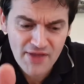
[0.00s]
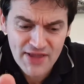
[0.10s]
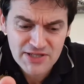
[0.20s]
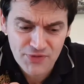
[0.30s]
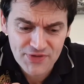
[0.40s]

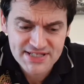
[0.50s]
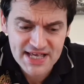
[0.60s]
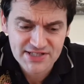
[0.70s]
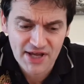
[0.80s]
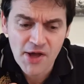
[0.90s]
And that's what this
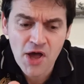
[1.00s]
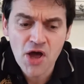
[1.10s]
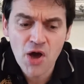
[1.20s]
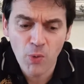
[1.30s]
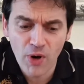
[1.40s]
tastes like.
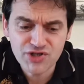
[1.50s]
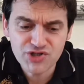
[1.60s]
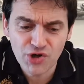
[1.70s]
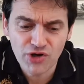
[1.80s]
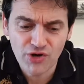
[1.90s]

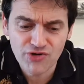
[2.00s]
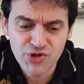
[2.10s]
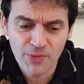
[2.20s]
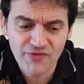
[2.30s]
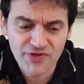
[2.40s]
White chocolate
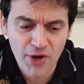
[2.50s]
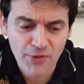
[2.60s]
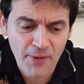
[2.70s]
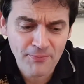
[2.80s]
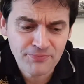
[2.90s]
on top of a
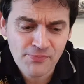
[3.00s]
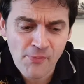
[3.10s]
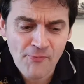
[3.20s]
donut.